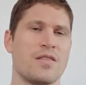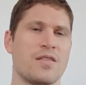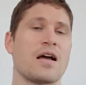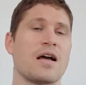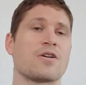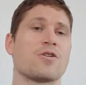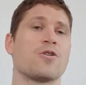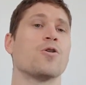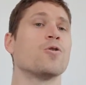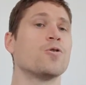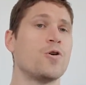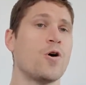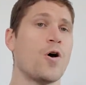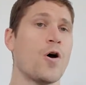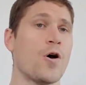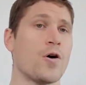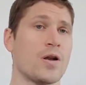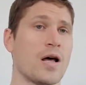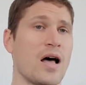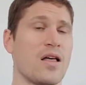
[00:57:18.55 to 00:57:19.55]
that could
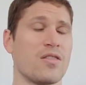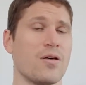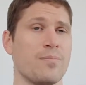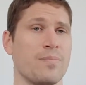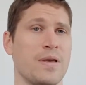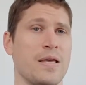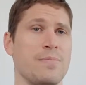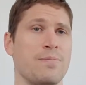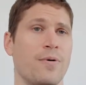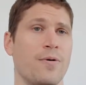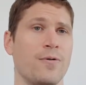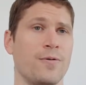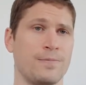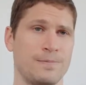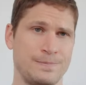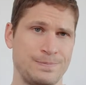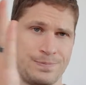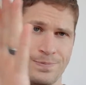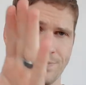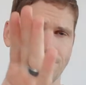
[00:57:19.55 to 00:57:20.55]
hurt other
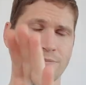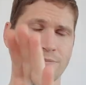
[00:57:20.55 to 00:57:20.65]
people,